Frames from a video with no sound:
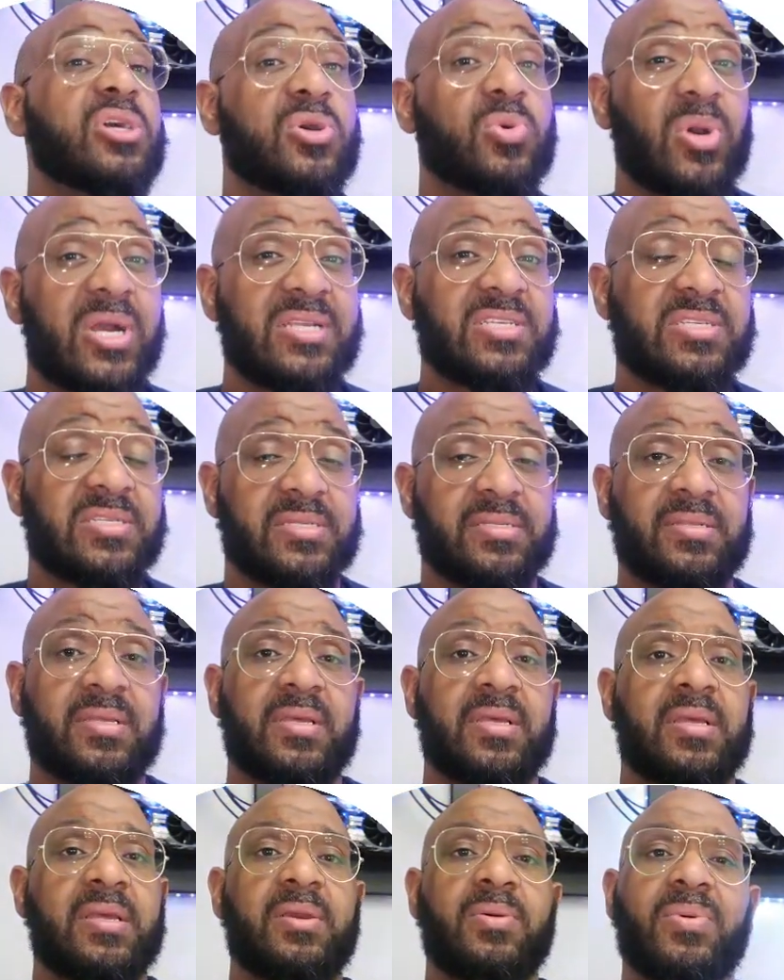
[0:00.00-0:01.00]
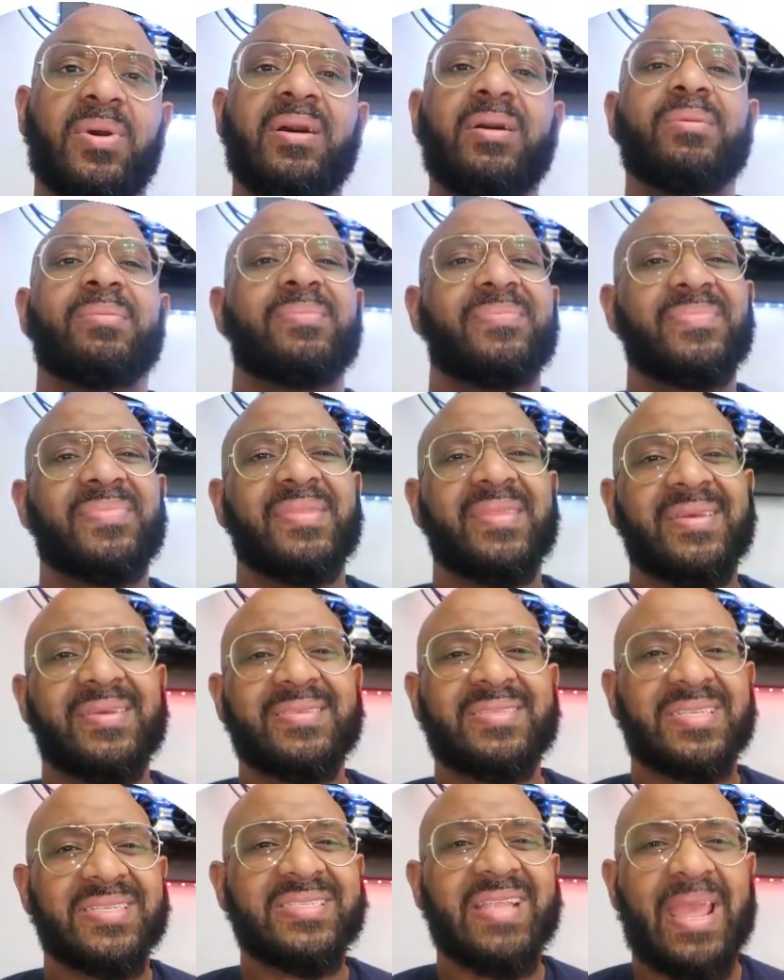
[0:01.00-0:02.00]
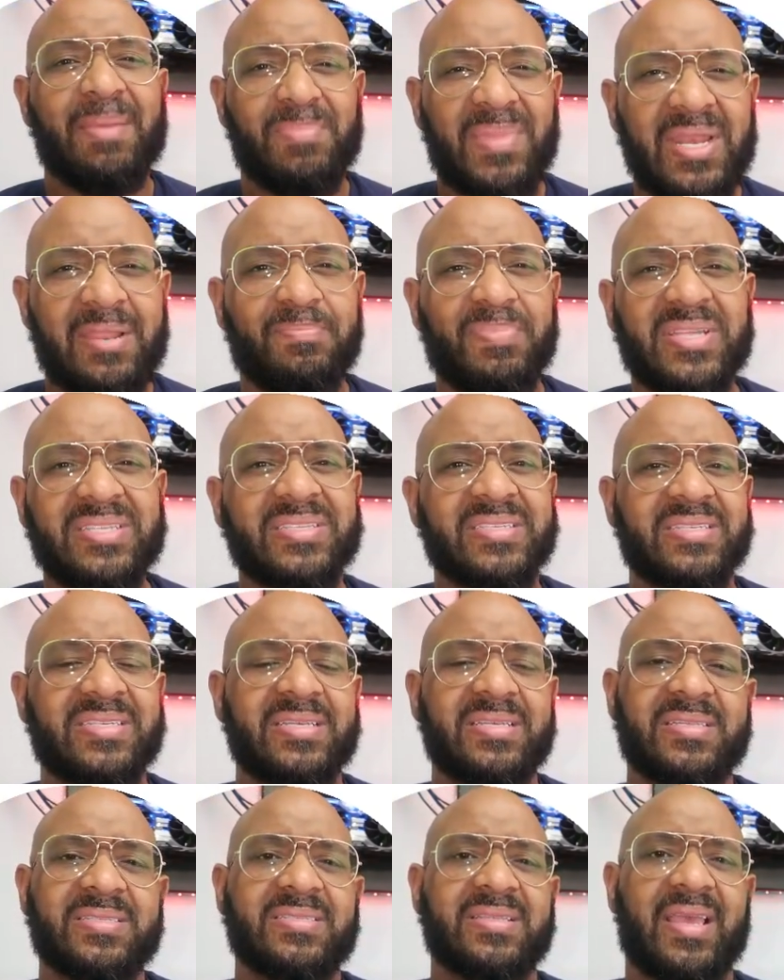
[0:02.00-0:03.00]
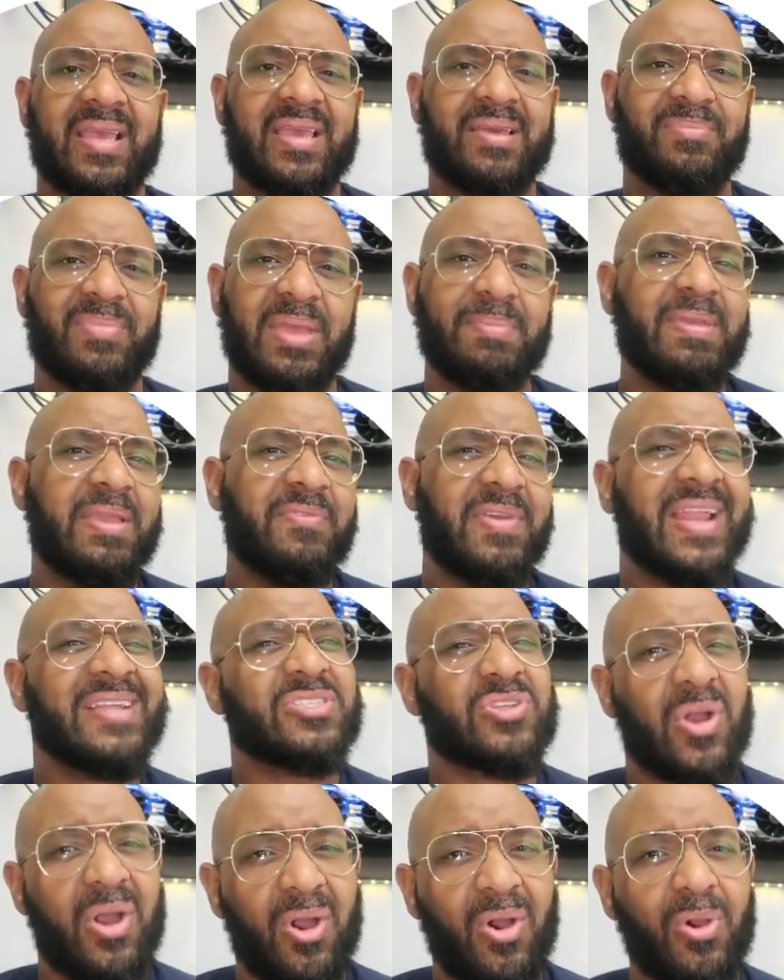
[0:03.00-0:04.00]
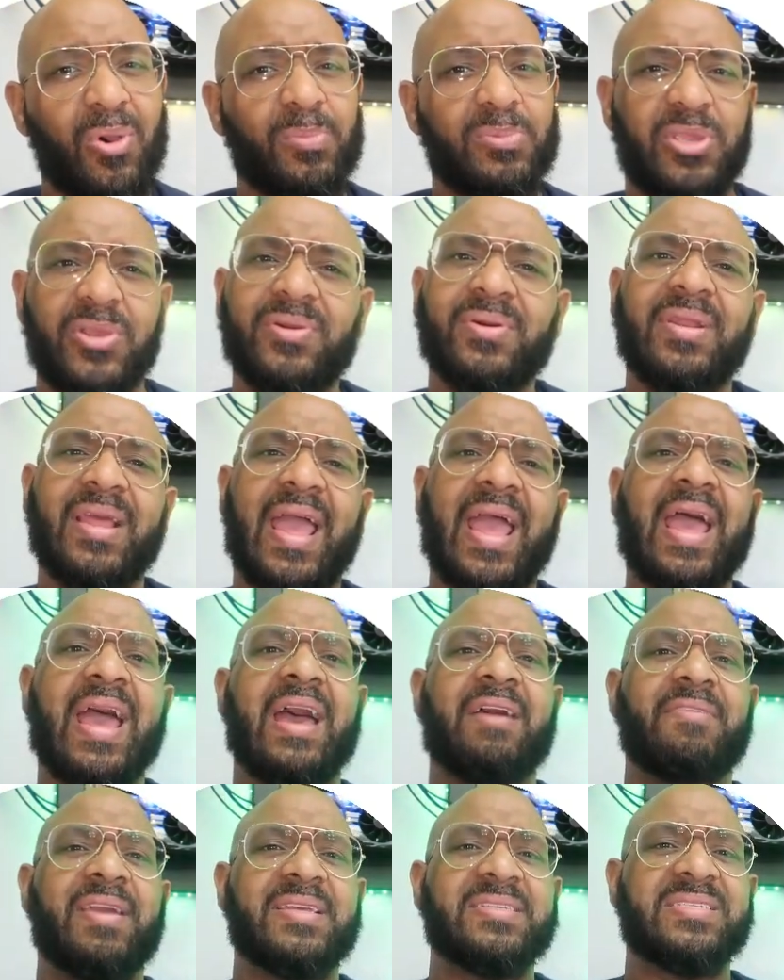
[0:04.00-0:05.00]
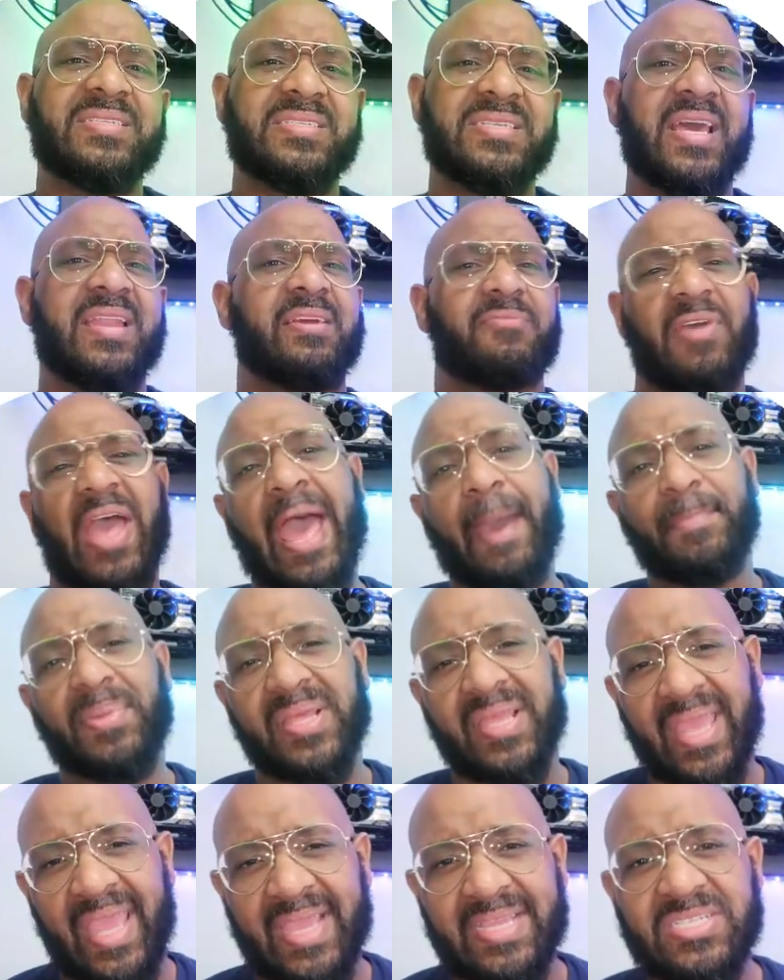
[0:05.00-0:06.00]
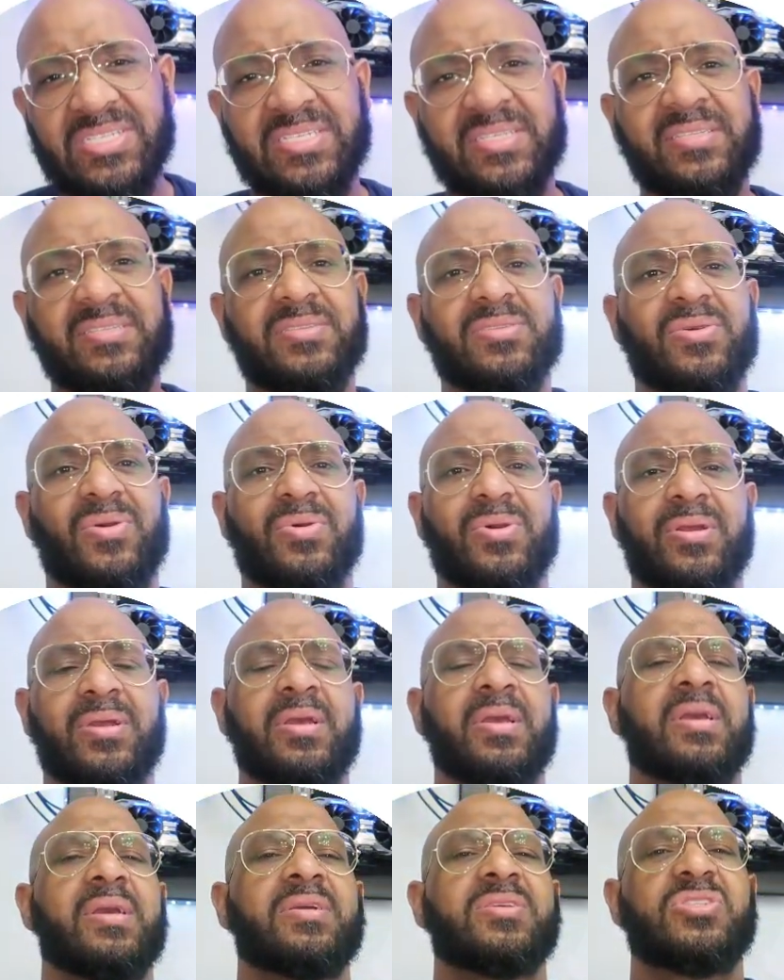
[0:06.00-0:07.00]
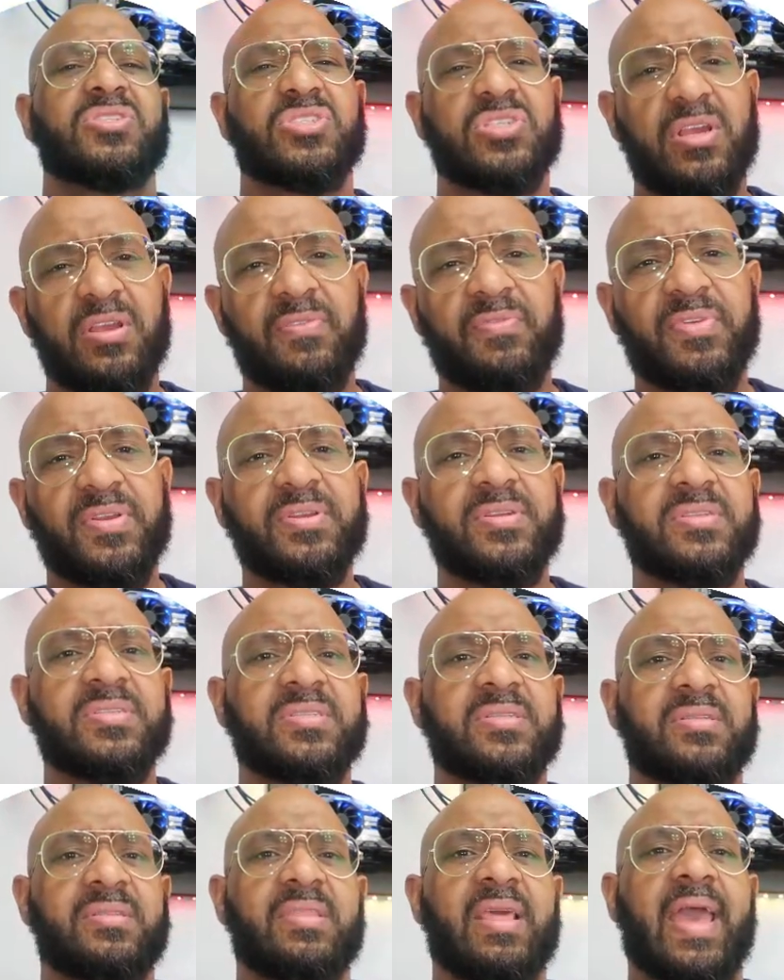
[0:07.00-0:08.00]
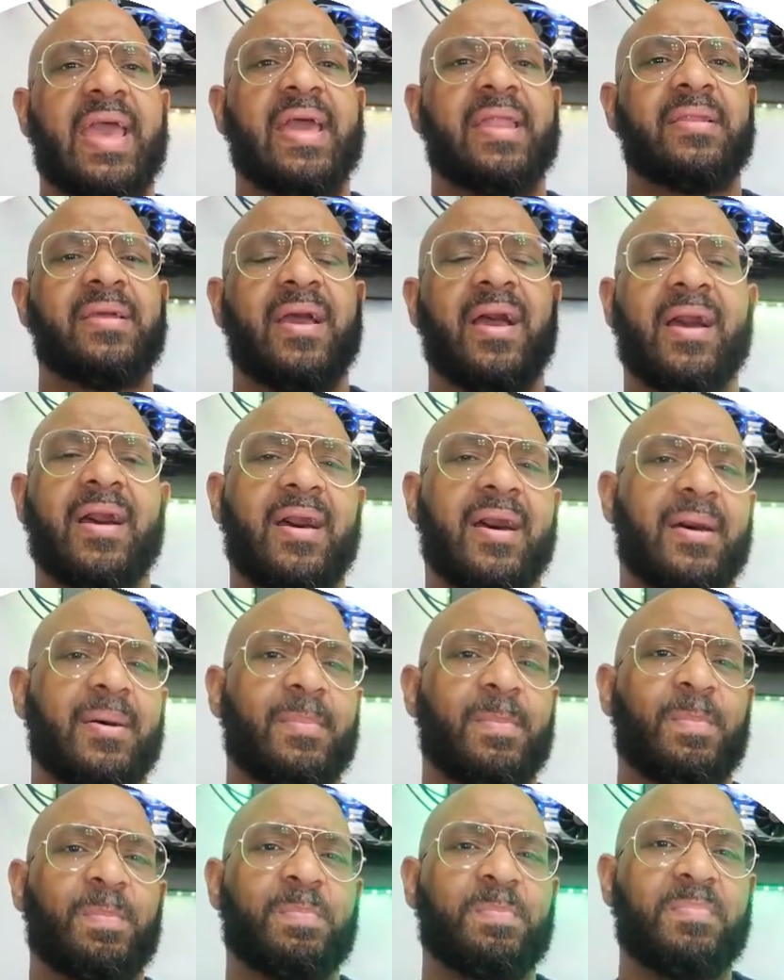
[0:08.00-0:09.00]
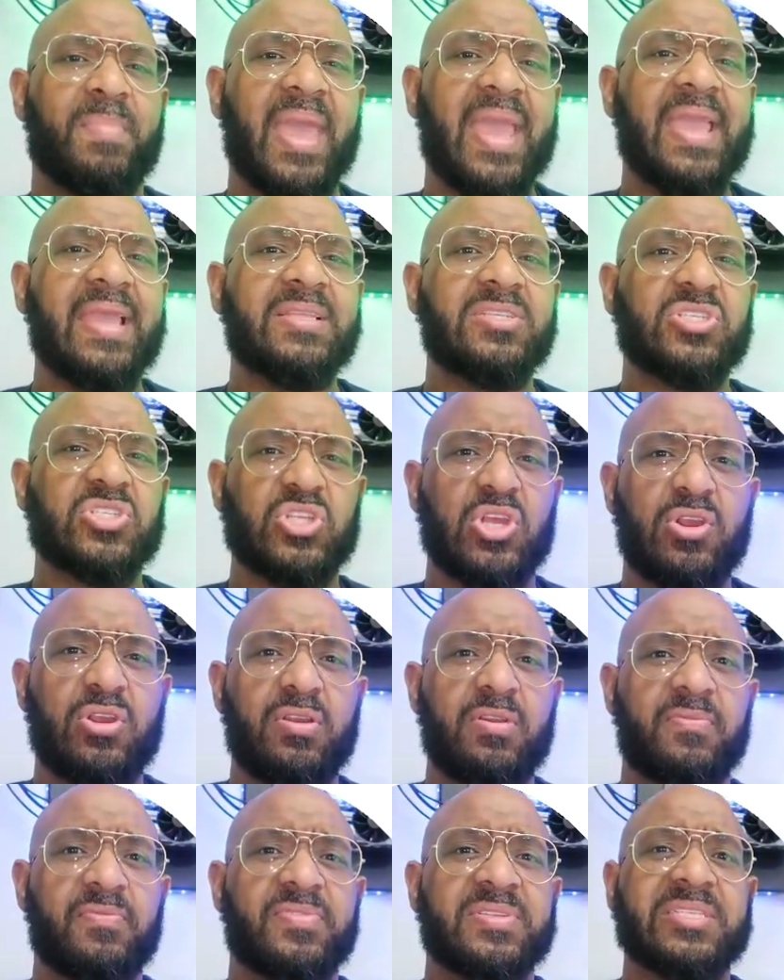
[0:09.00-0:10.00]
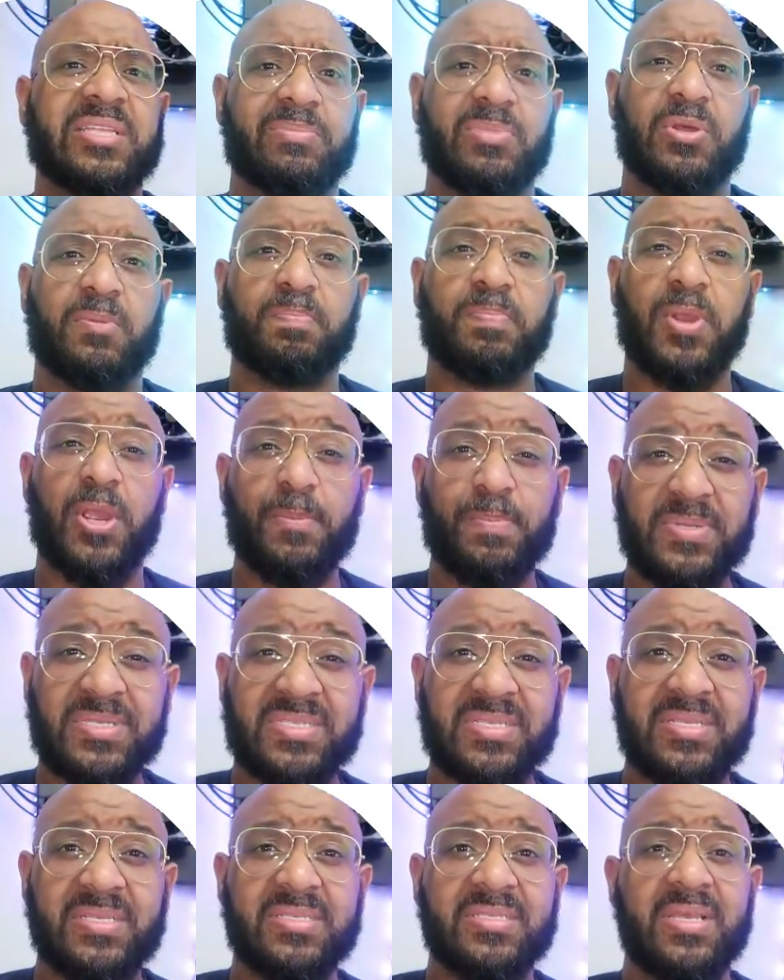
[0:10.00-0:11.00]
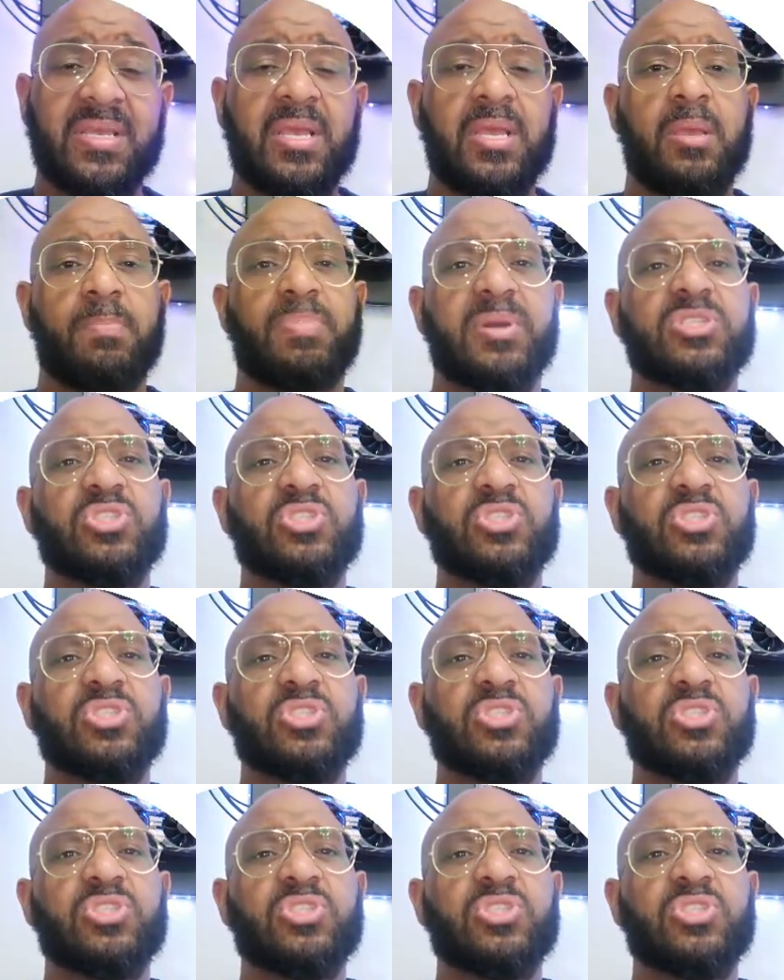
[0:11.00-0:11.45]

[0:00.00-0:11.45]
Good question. Well, just like many businesses and maybe even at your home, you're going to have a set of applications or servers that may serve similar purposes,